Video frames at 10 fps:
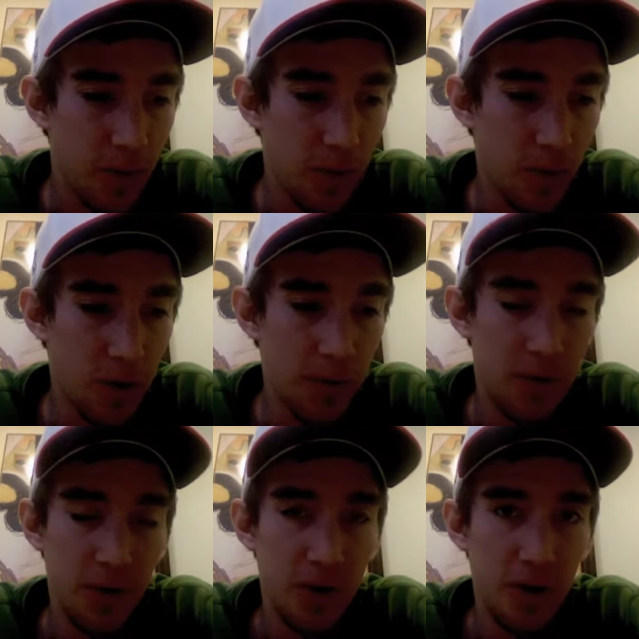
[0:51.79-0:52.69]
work with
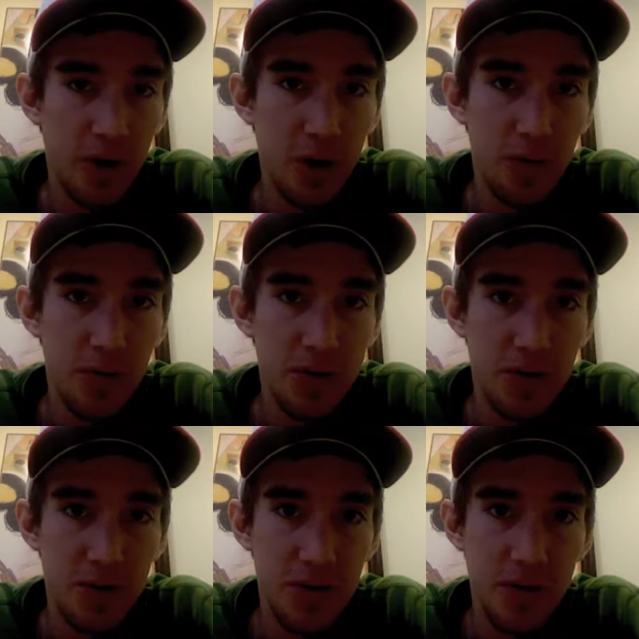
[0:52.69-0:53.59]
your like human
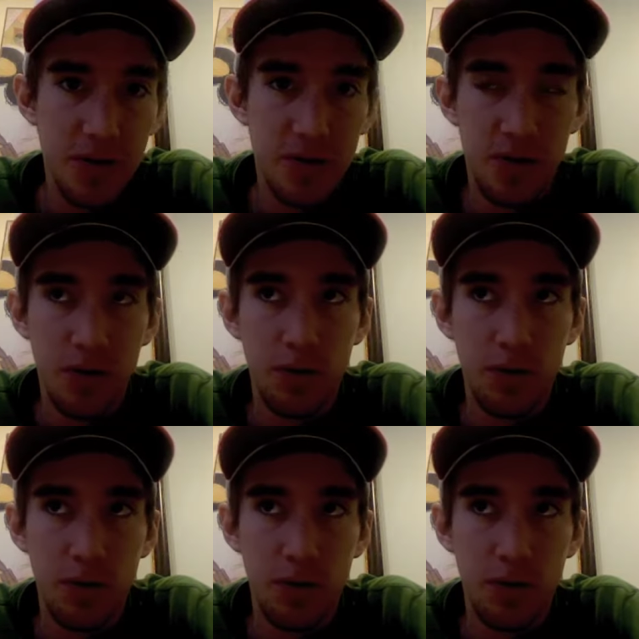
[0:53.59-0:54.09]
resources or